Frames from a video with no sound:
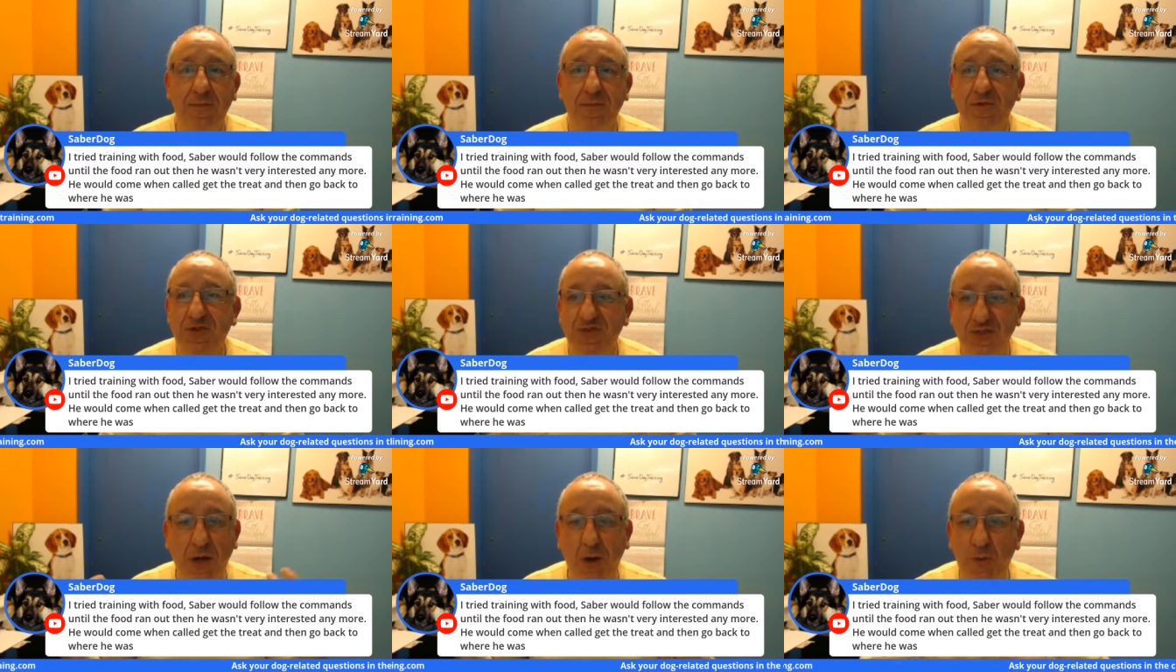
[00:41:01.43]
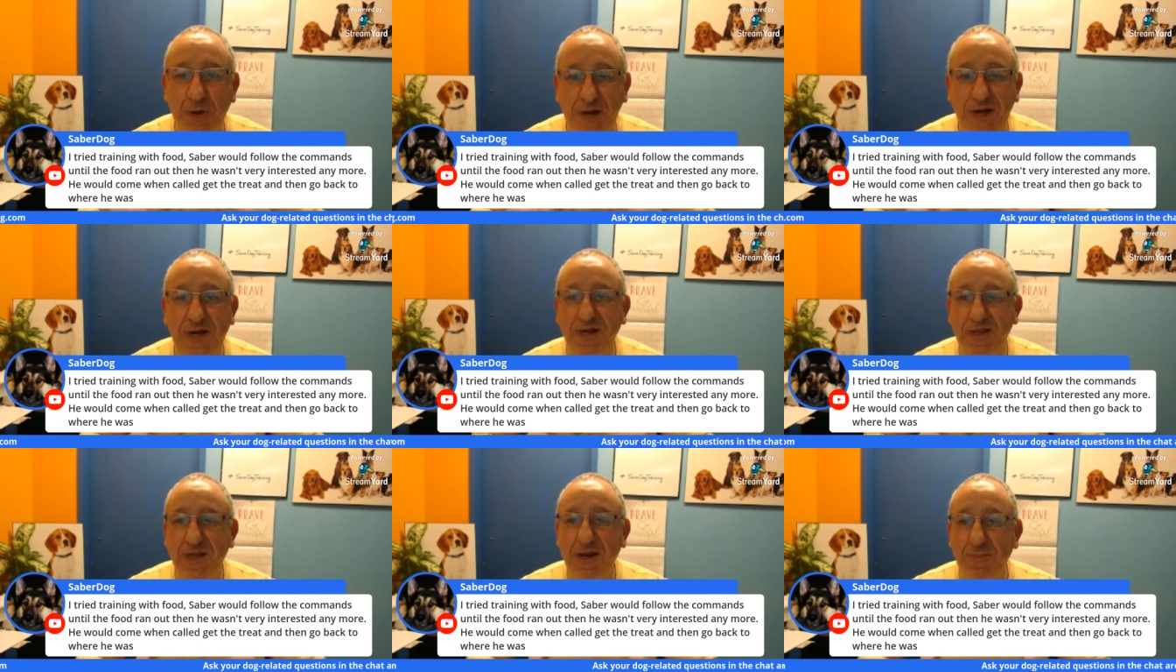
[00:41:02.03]
Somewhere
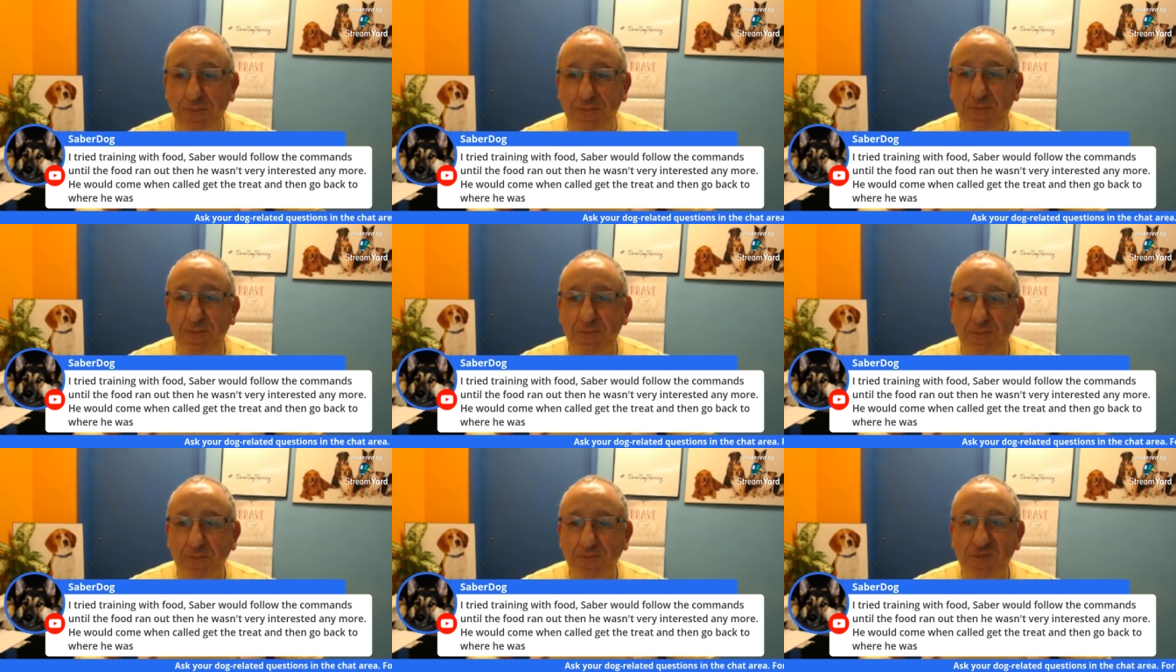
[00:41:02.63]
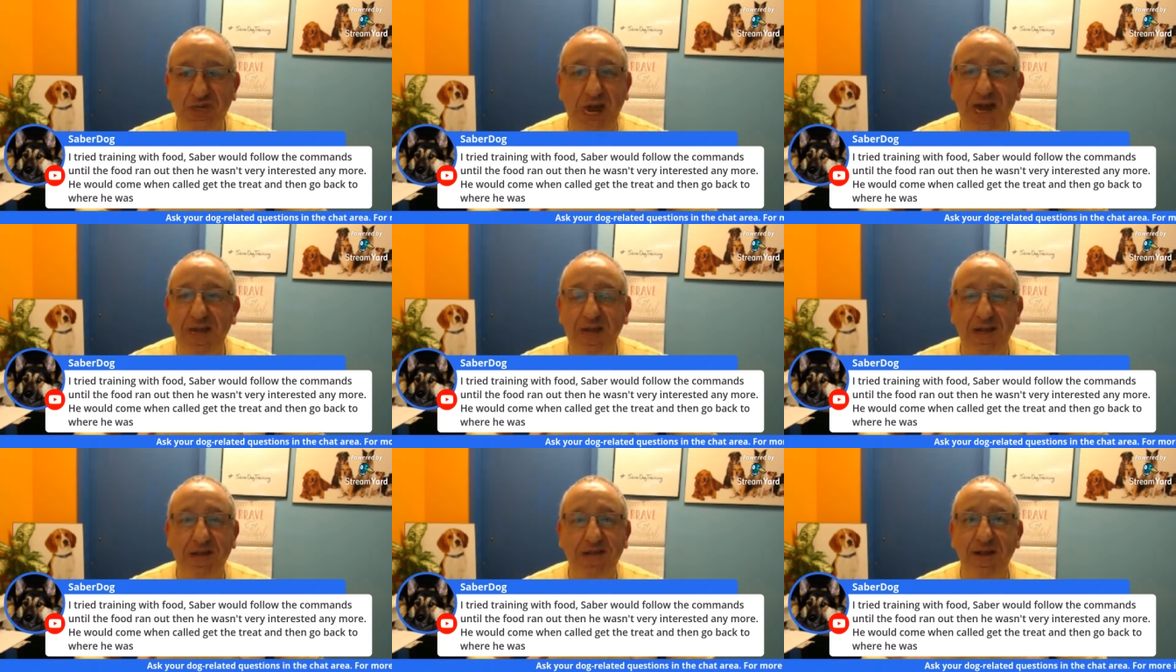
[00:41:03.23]
in their
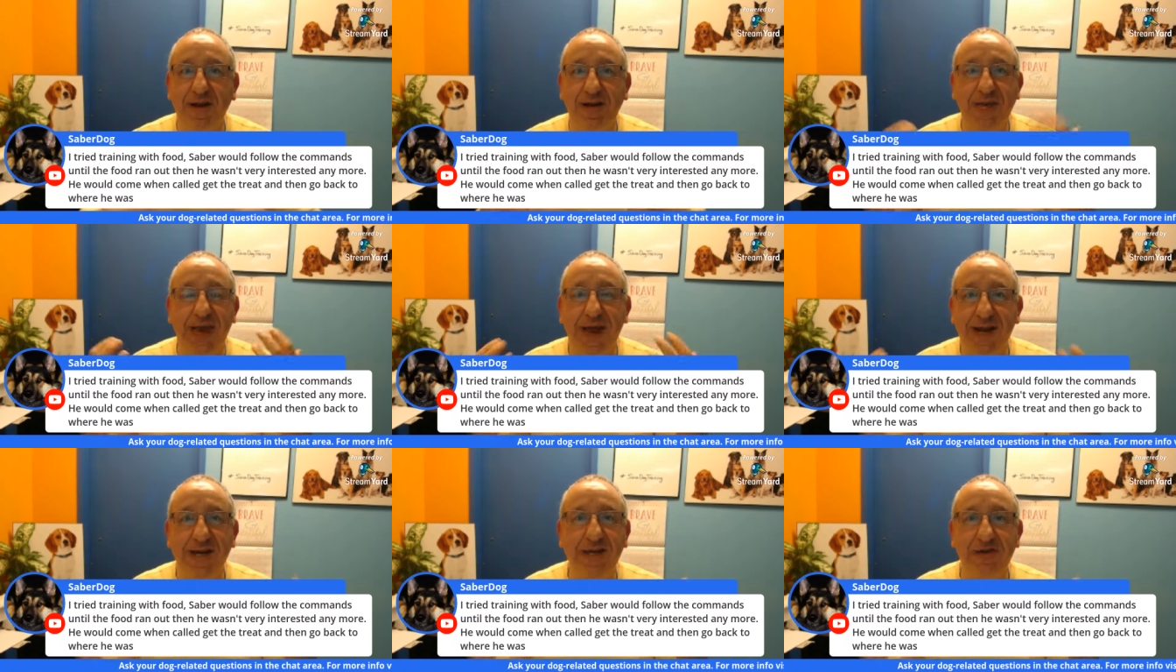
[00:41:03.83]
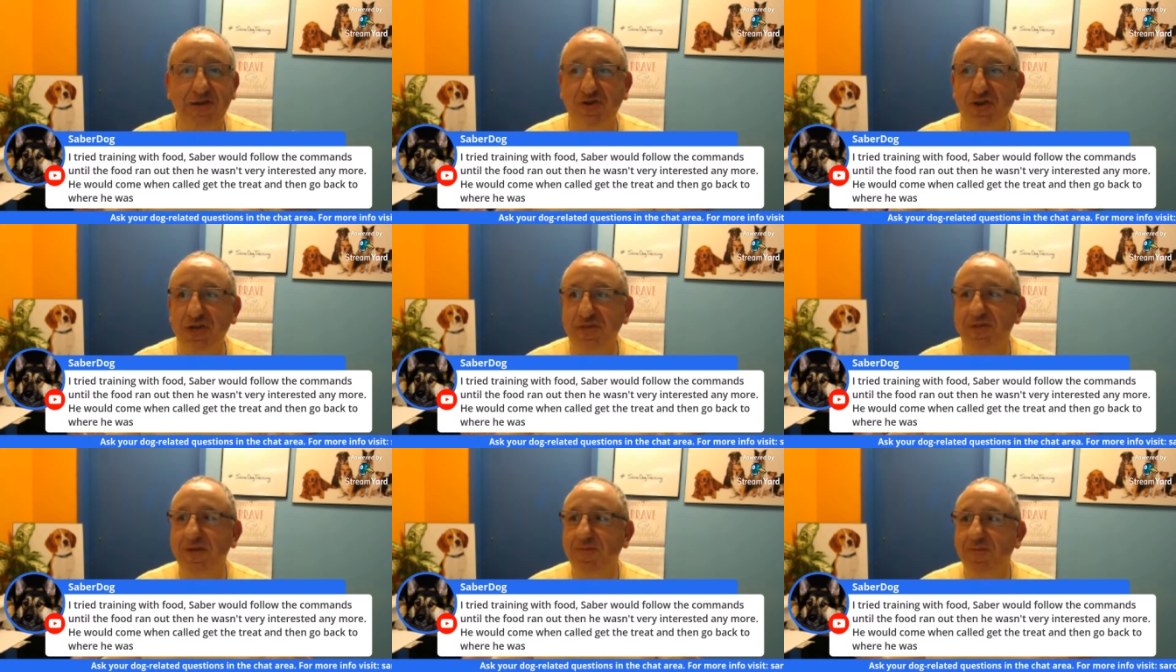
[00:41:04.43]
jacket, they're carrying
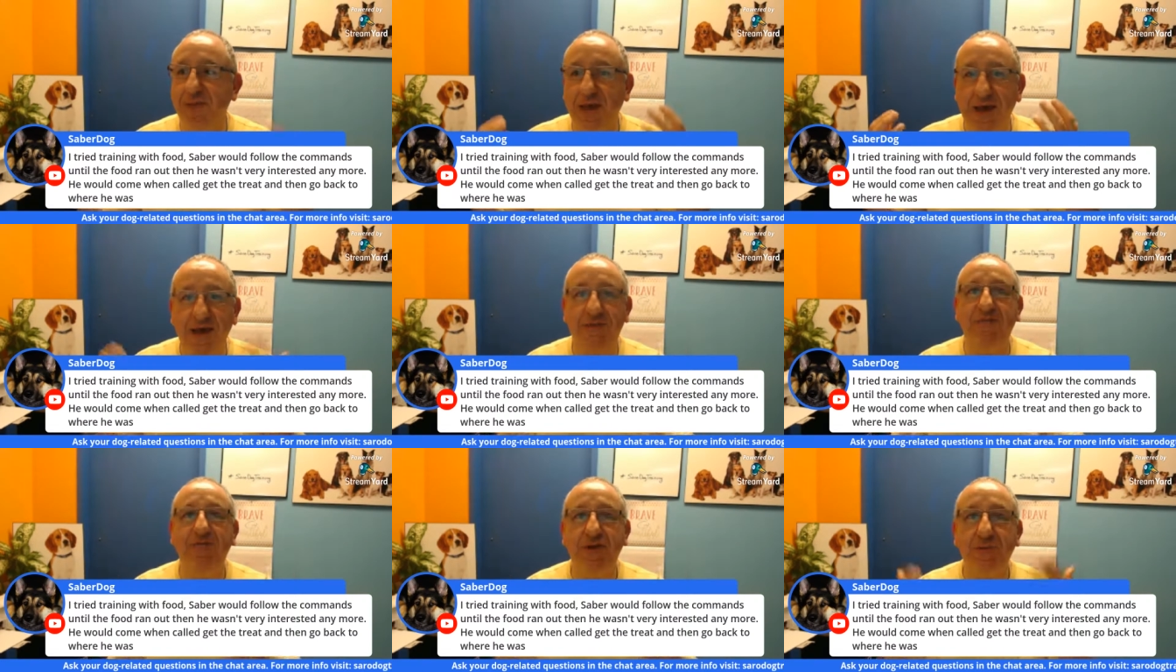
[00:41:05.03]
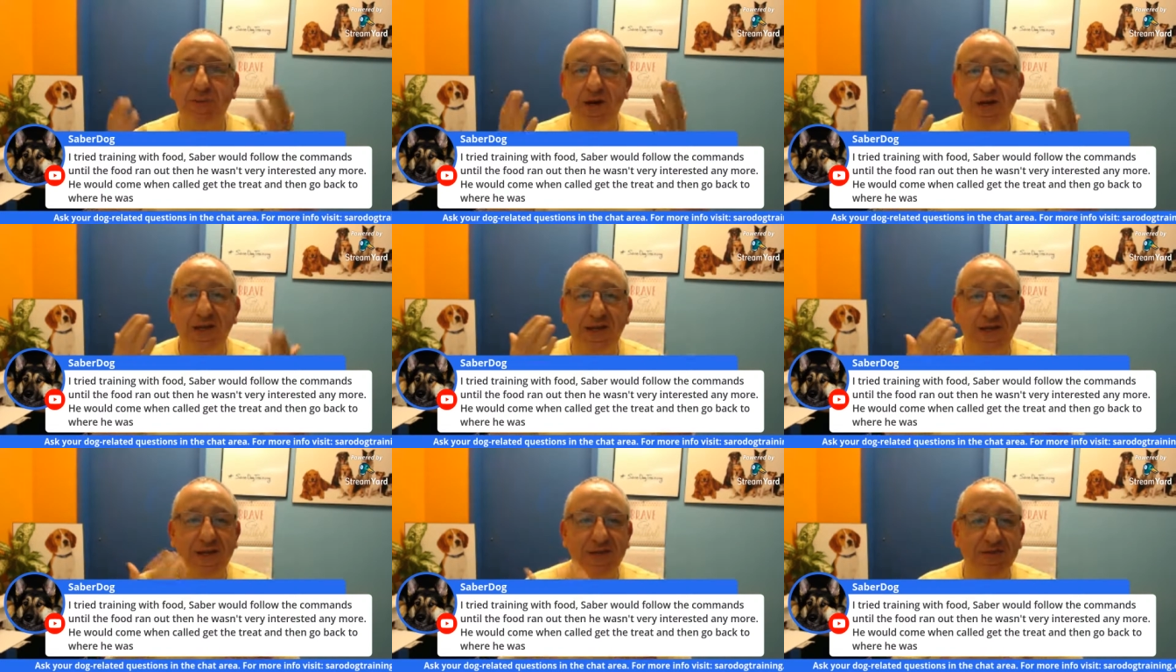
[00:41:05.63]
treats. Everybody
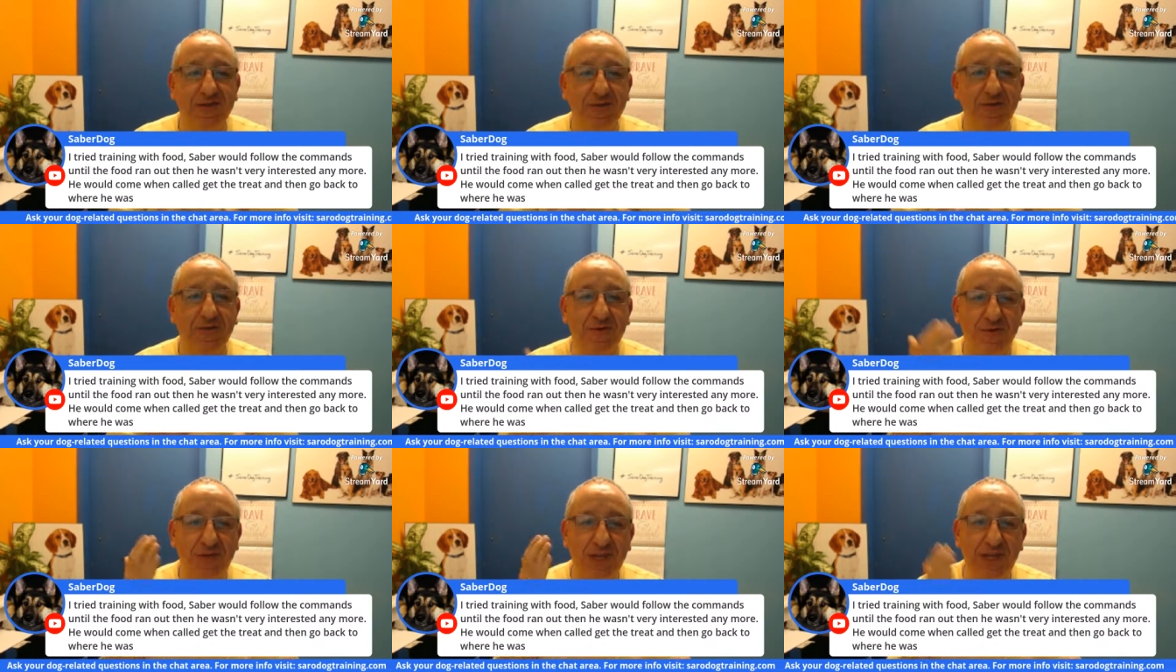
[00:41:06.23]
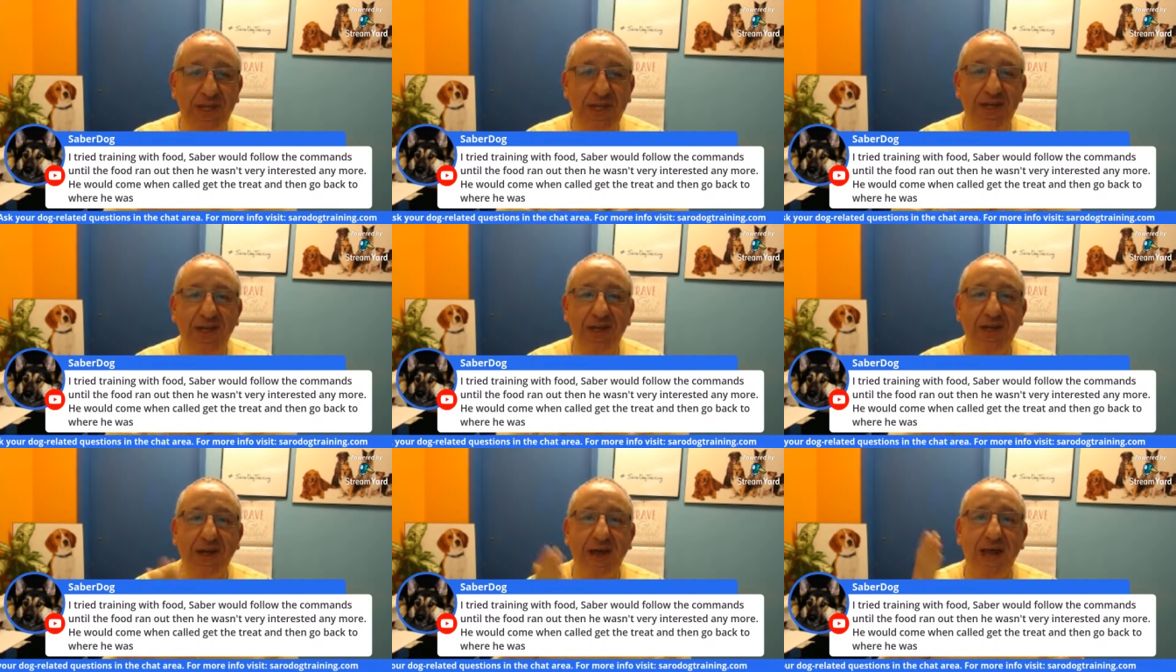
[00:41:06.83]
is
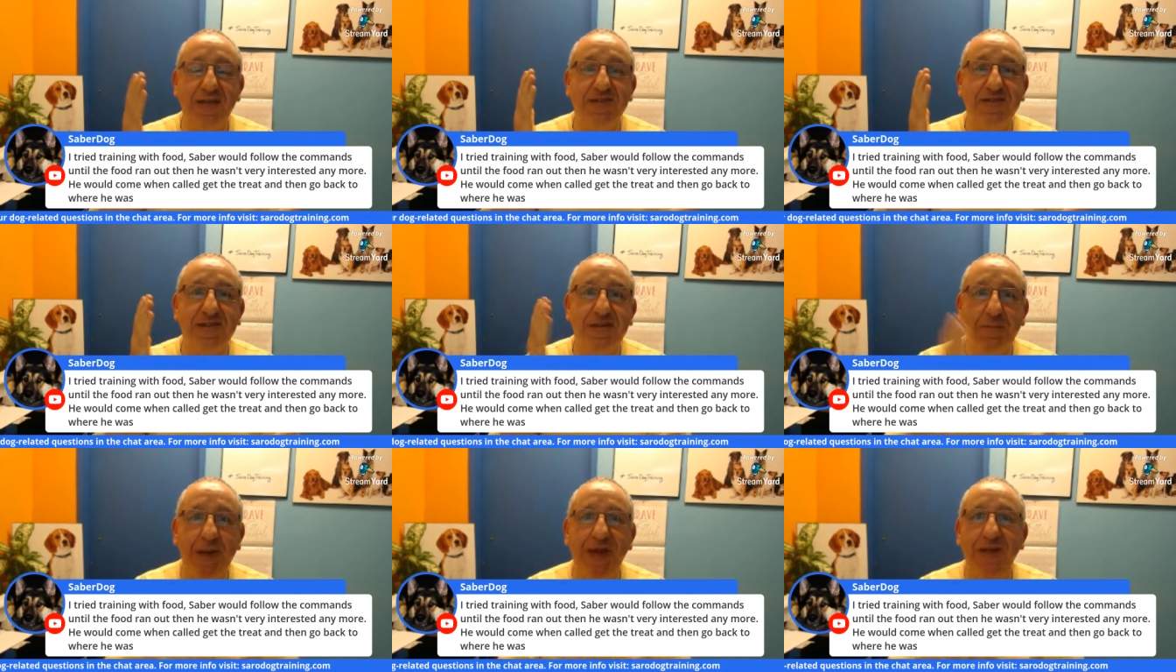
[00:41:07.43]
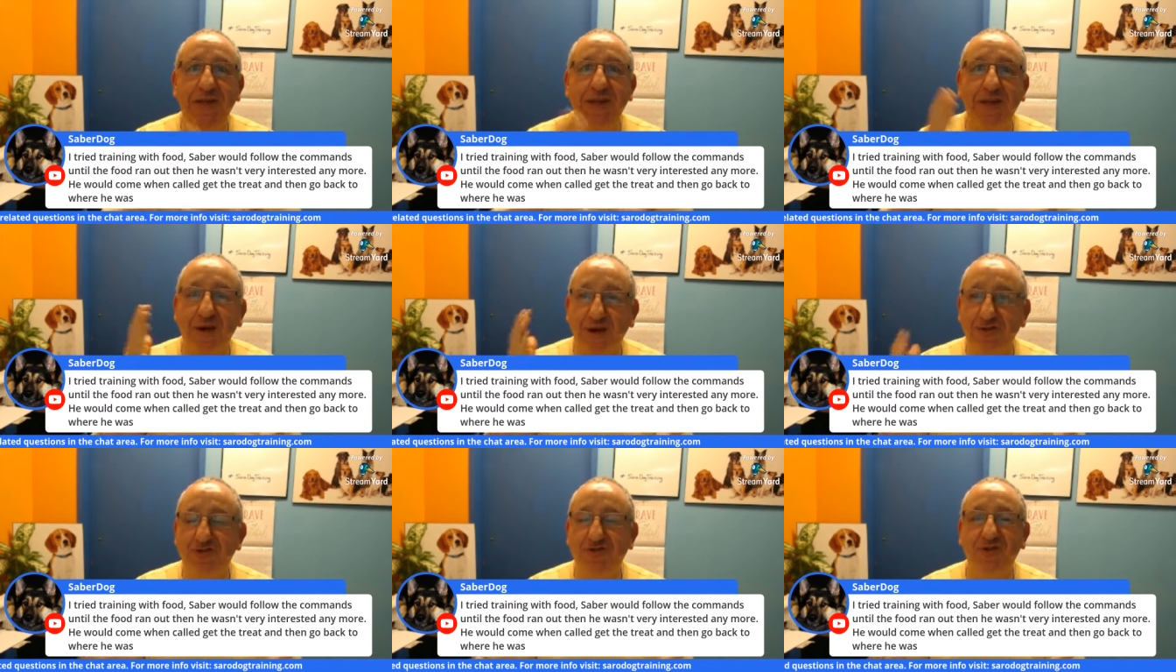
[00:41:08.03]
needing and is depending
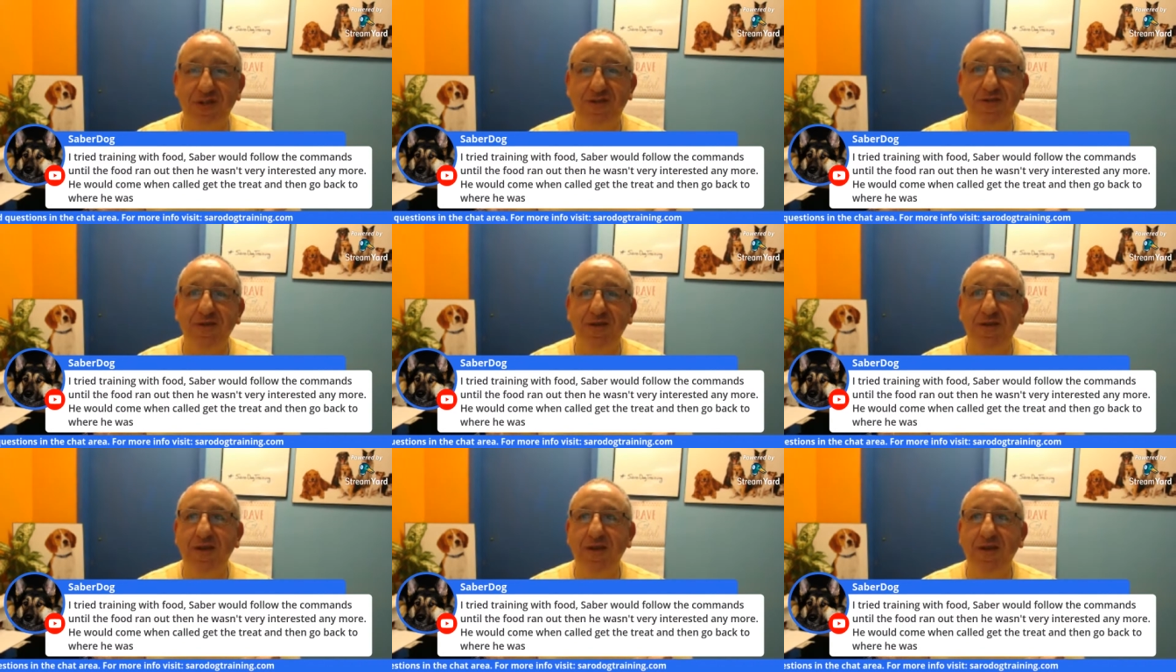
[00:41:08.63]
on treats.